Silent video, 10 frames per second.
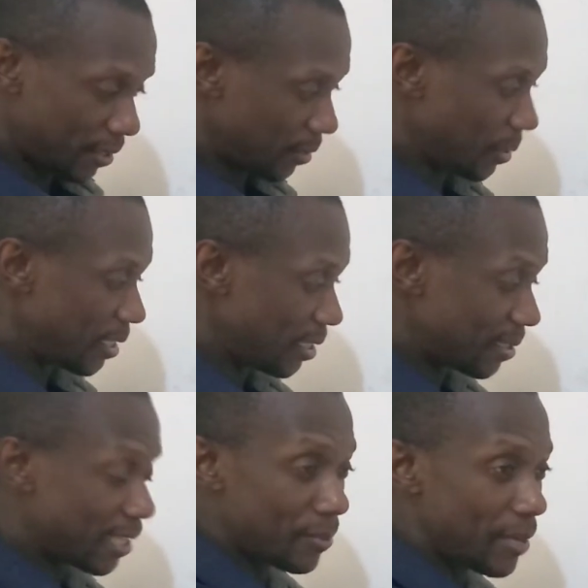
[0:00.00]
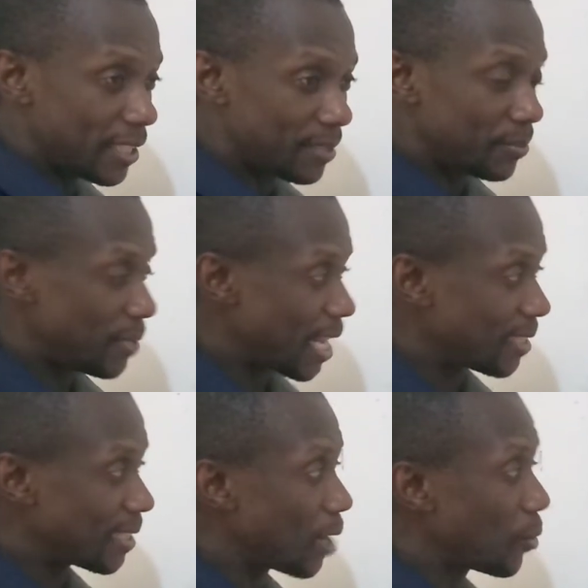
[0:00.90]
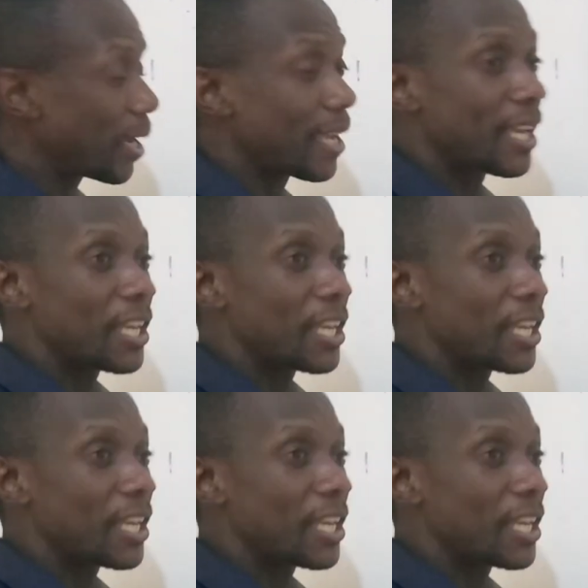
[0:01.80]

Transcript: in this segment minutes away,